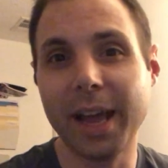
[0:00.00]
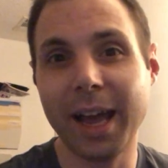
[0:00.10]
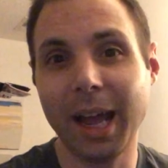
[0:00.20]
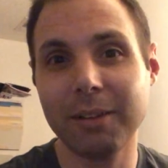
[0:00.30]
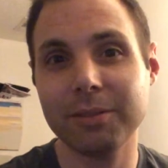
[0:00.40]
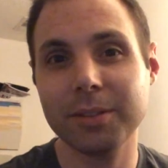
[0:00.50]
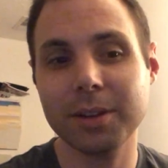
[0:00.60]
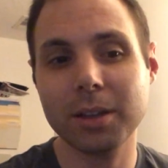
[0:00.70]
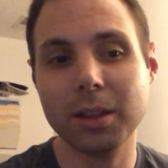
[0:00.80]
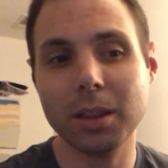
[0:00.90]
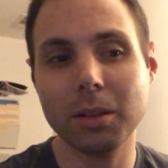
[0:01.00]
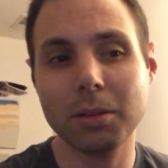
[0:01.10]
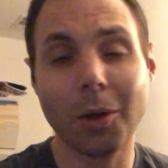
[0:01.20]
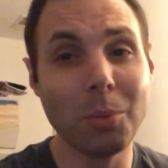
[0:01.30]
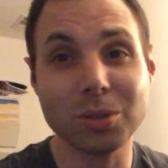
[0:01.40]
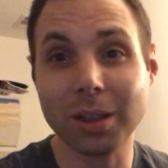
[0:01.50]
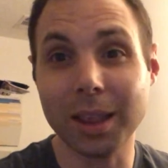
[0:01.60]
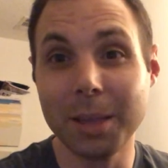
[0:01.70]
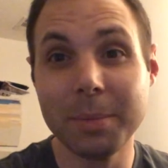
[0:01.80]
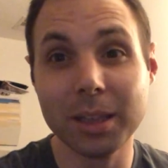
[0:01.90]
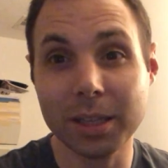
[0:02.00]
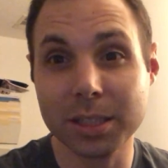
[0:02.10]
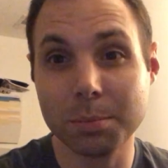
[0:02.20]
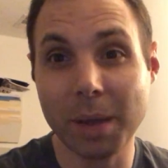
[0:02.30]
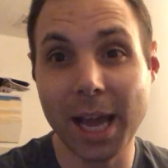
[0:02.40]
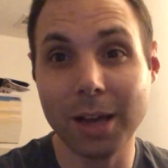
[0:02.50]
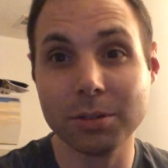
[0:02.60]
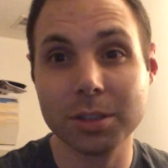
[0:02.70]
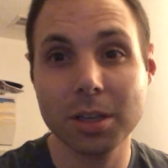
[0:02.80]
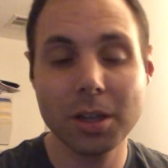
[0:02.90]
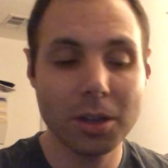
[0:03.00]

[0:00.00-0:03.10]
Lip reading: have almost limitless bounds.